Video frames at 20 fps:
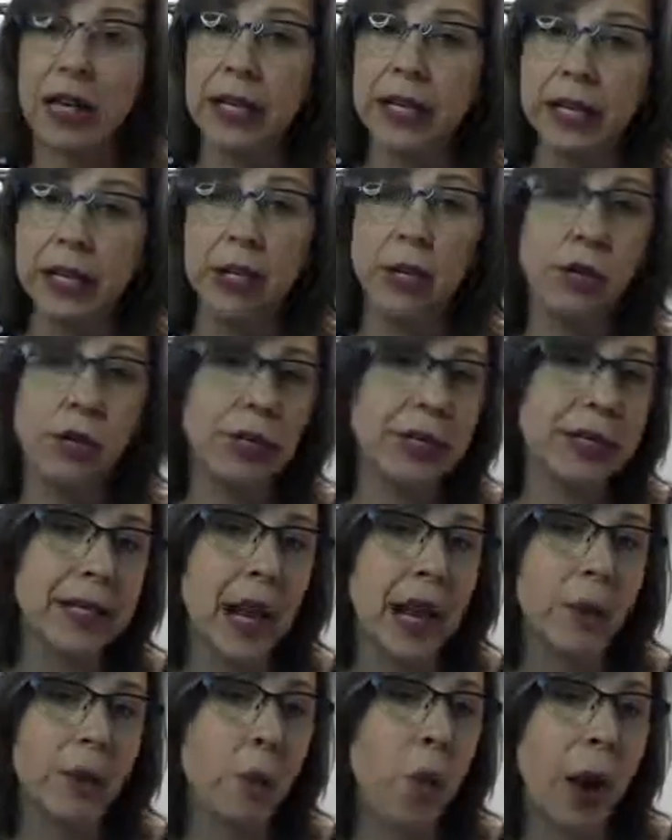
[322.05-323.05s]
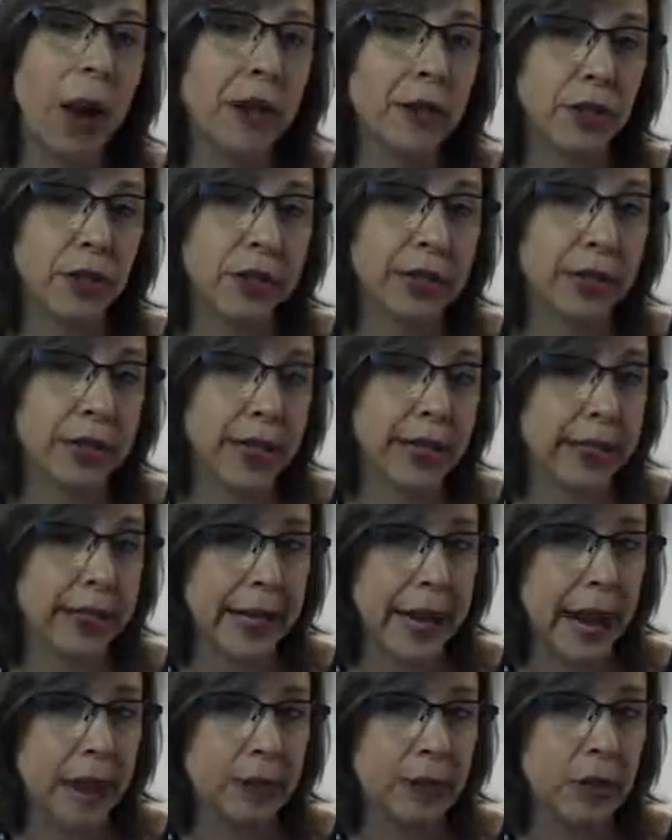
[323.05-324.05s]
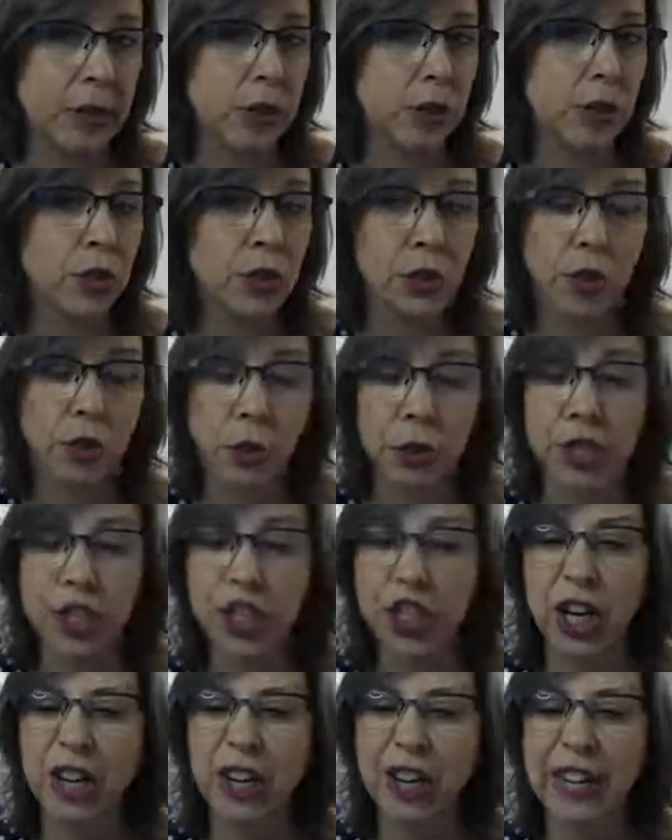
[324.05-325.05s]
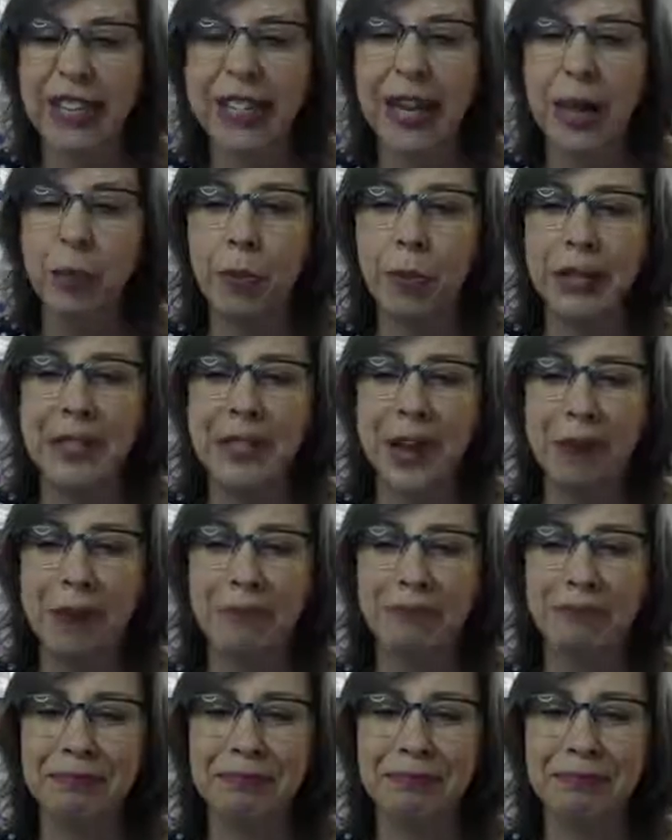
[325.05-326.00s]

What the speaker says: until you decide where to send it out, to which charities at what time.